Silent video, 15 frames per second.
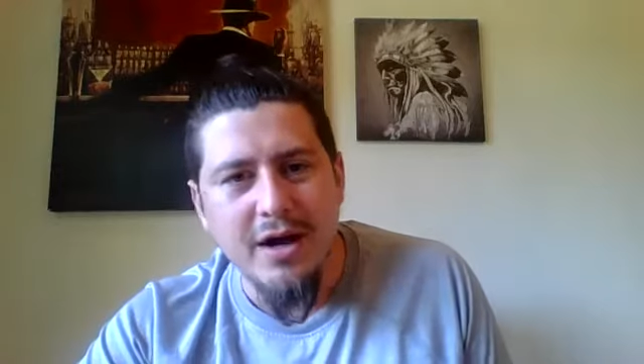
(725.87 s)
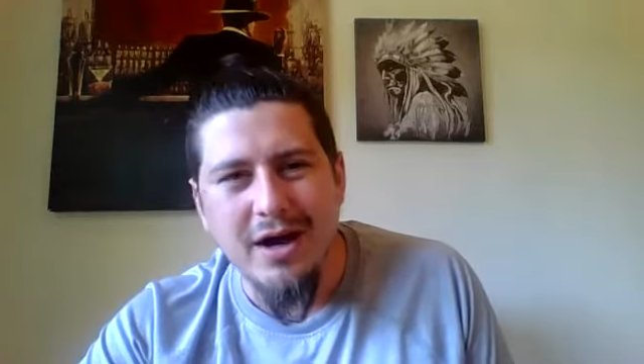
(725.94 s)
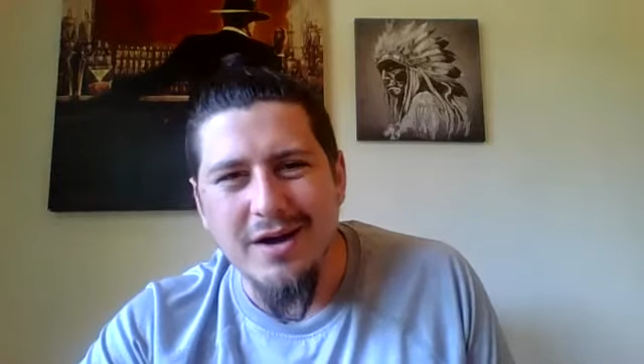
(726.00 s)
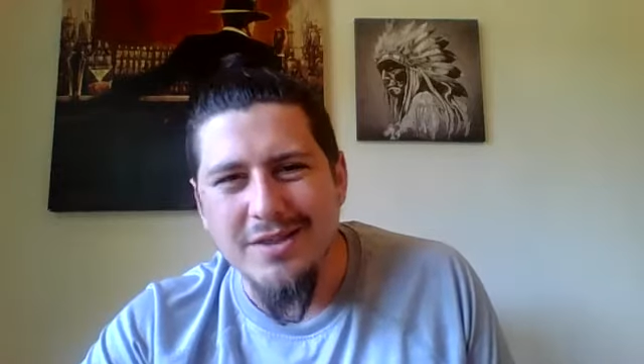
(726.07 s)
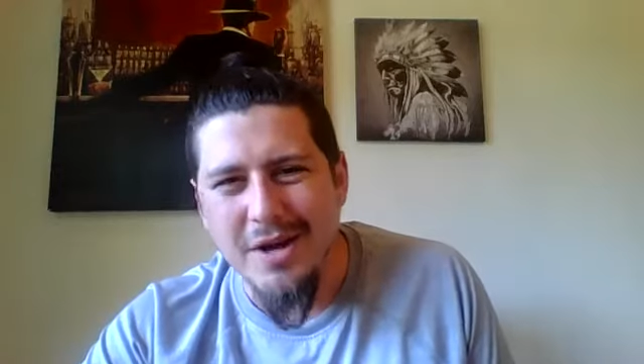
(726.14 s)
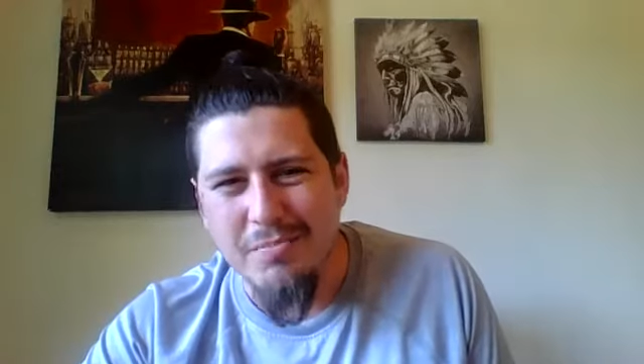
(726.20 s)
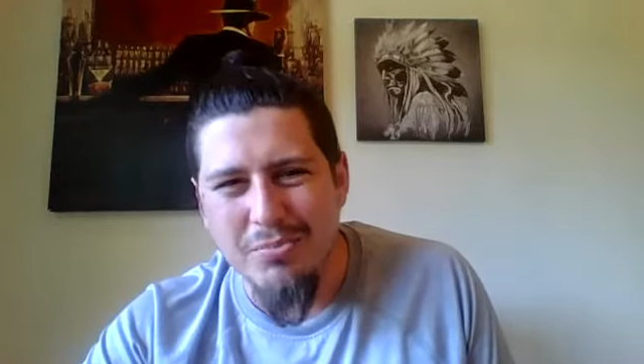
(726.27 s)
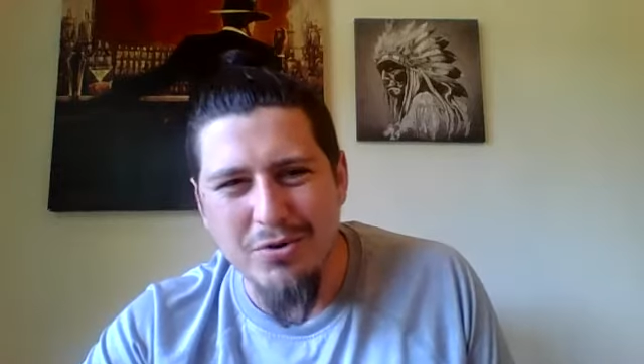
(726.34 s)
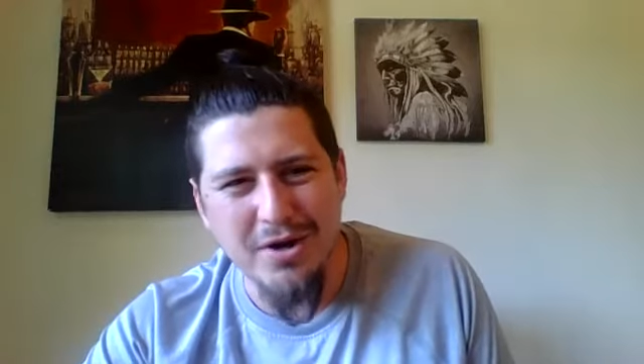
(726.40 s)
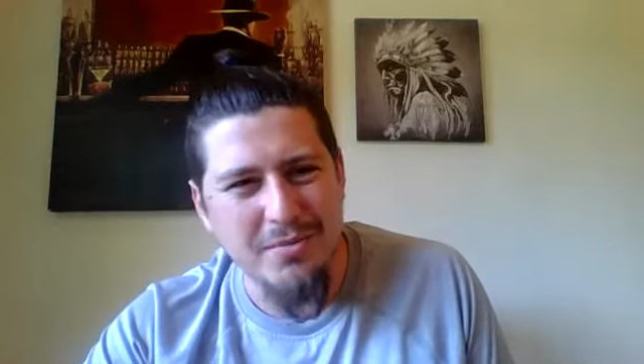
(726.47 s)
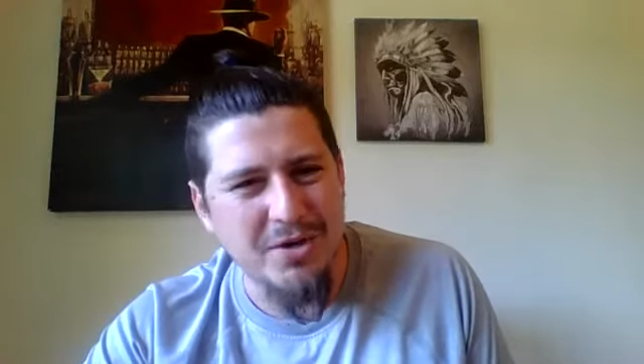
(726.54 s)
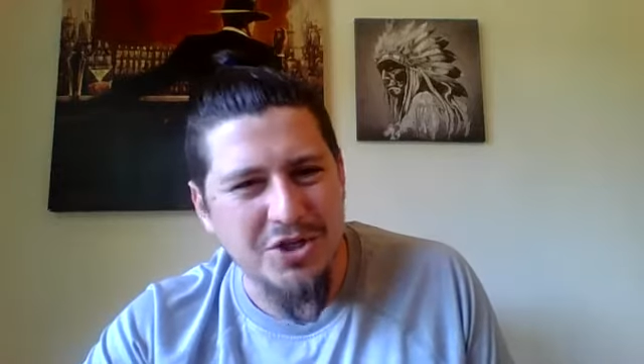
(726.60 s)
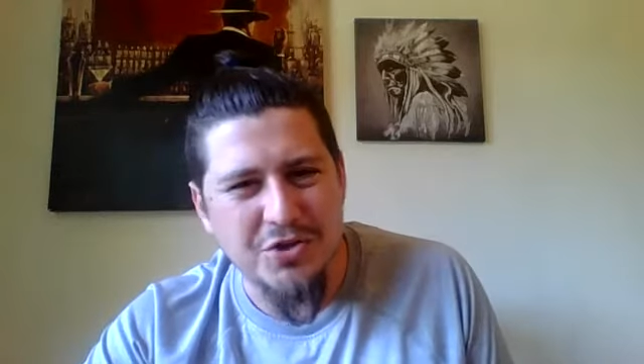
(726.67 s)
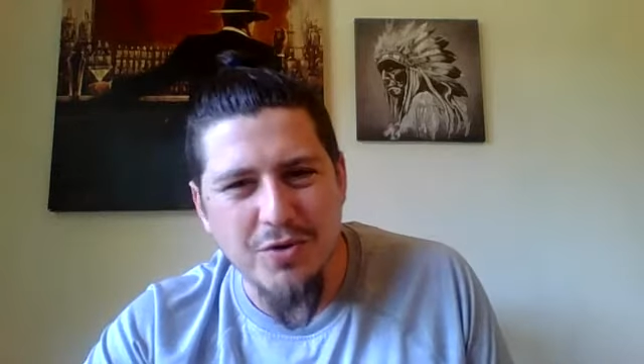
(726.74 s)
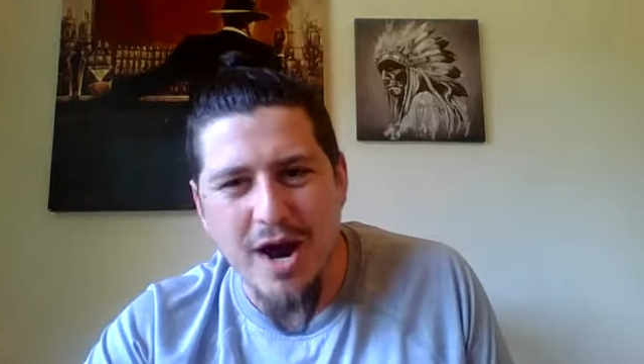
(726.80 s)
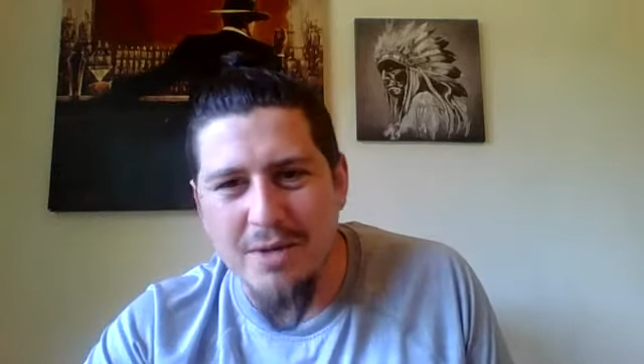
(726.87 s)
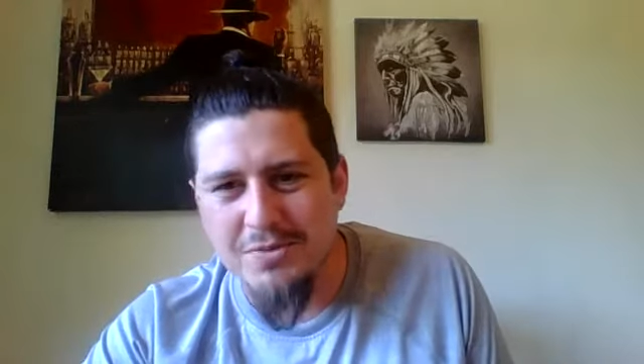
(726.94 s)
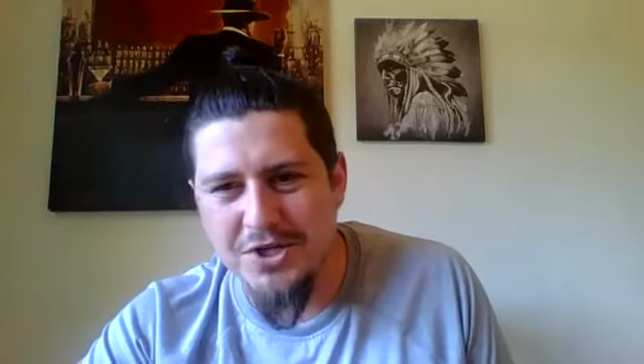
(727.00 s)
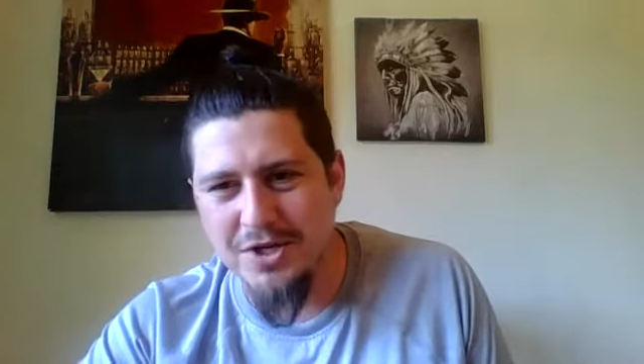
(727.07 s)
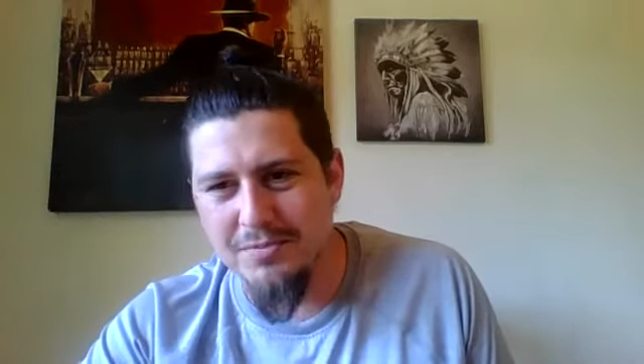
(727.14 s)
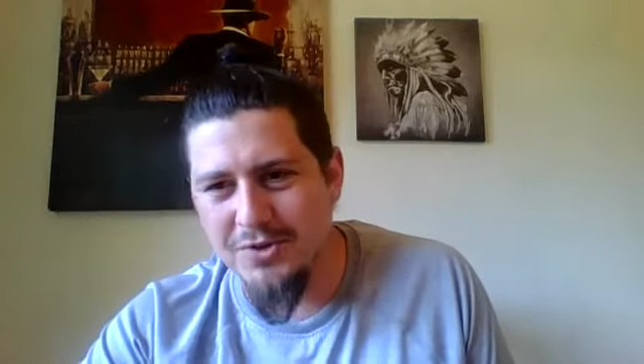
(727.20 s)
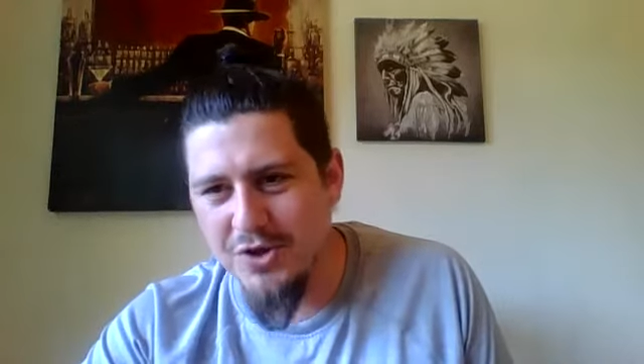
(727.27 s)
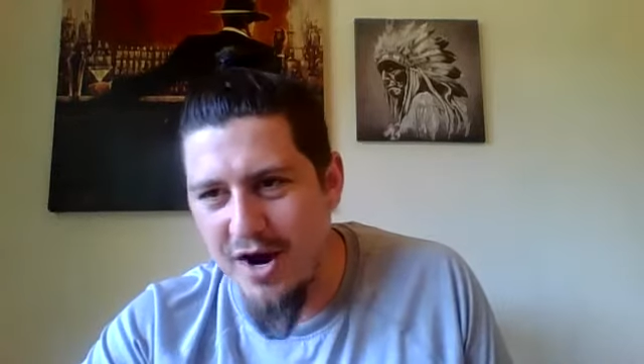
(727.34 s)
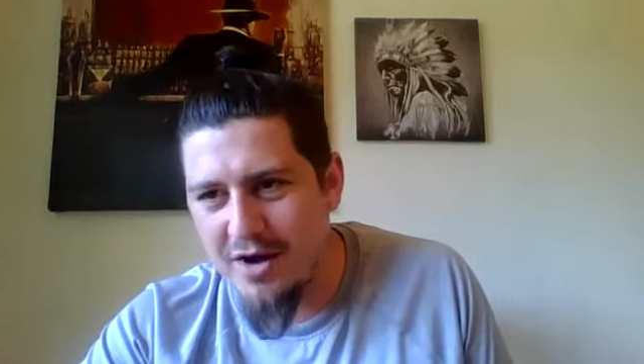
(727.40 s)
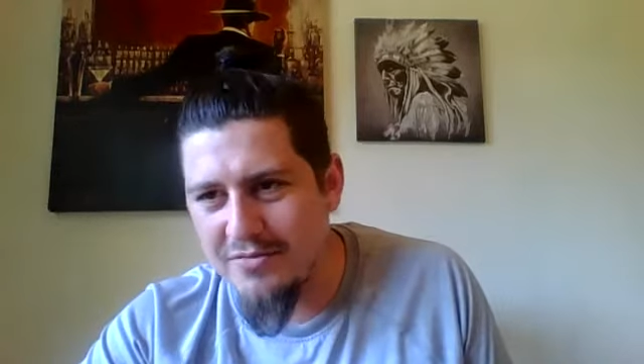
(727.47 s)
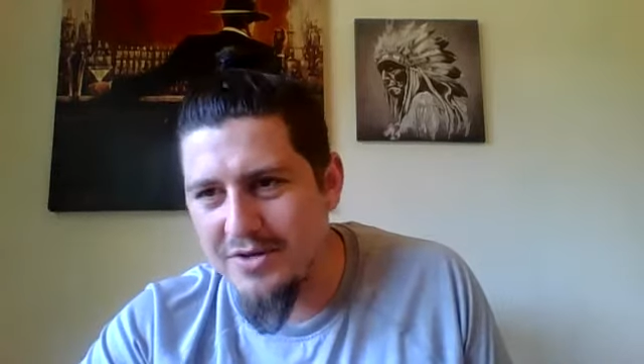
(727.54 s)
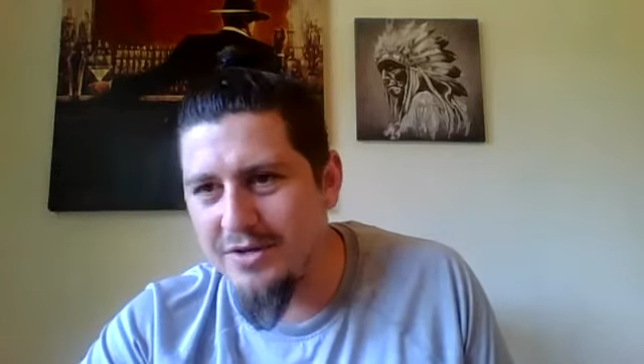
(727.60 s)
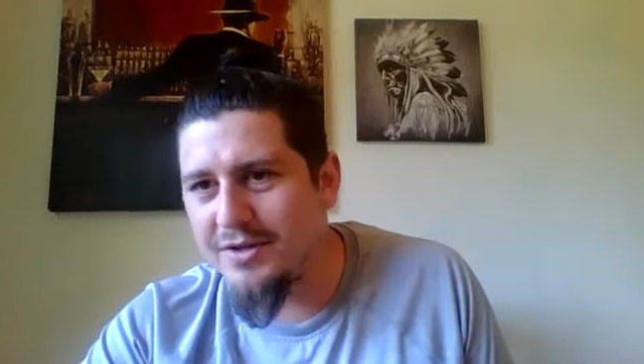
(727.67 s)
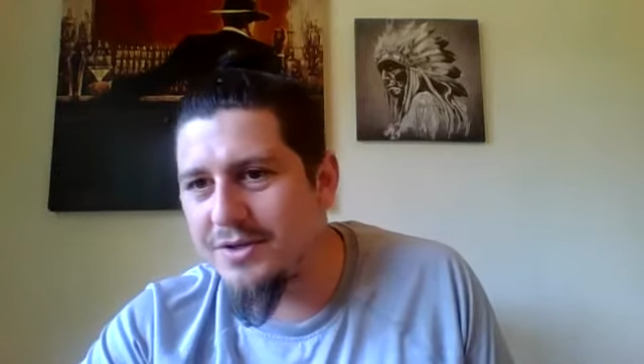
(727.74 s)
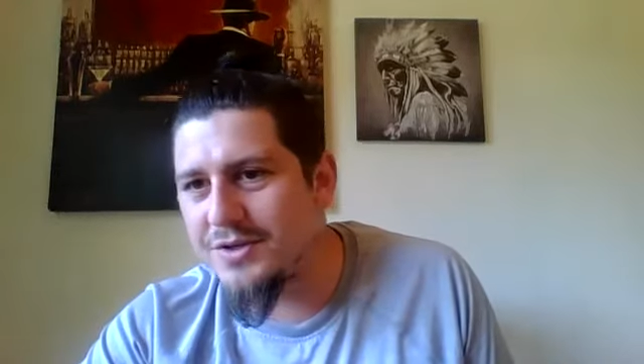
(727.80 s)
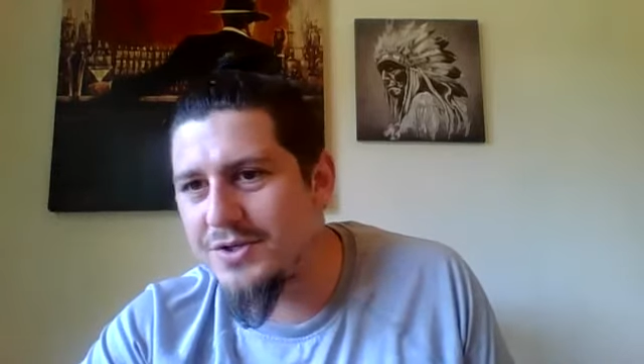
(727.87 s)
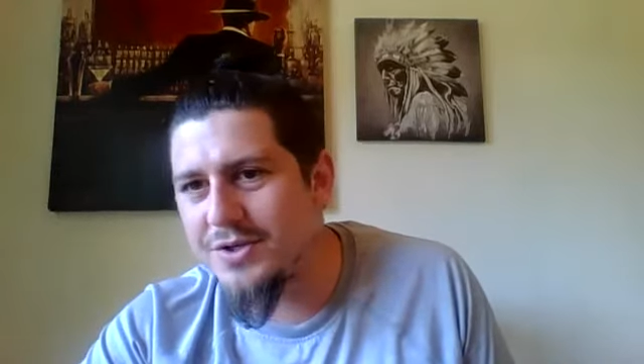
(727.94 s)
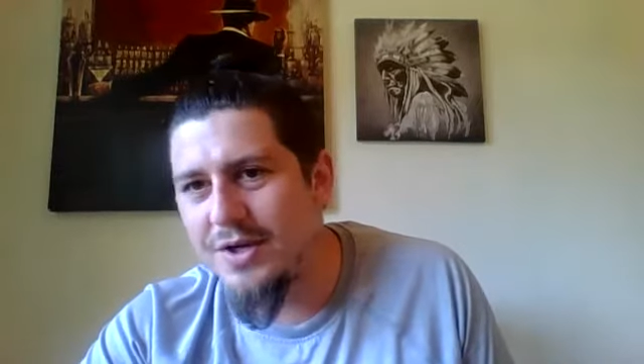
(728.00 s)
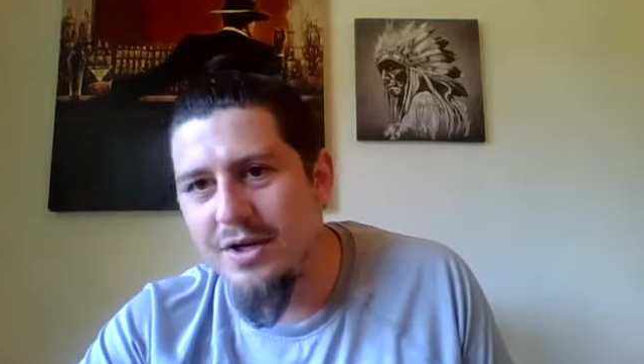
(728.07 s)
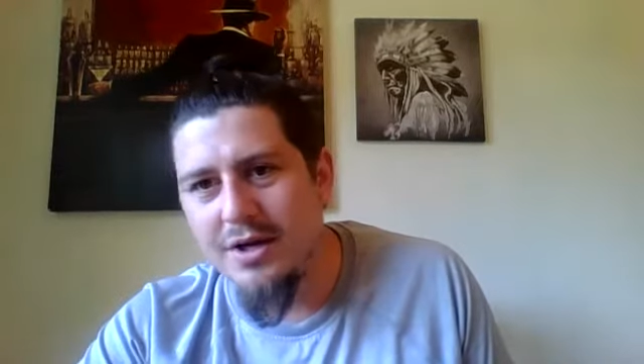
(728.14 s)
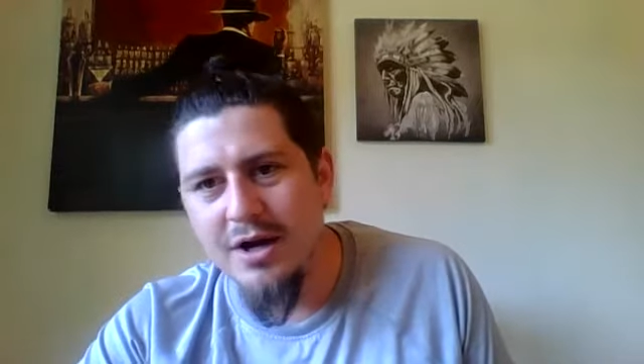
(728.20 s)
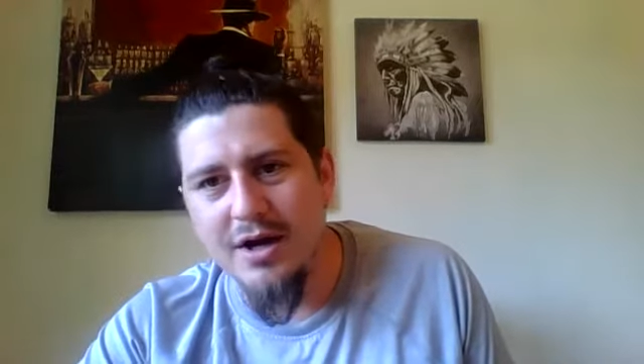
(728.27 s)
That pretty much wraps up DraftKings.